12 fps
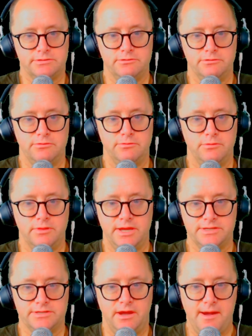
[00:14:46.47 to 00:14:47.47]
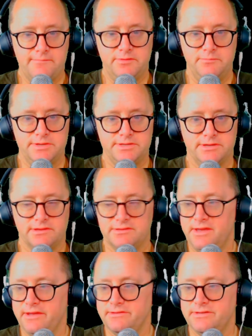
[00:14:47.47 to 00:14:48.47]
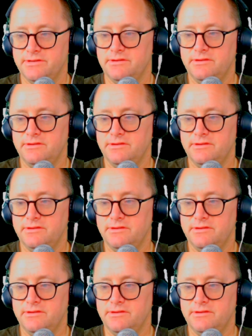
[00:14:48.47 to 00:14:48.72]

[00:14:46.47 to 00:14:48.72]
to less optimistic things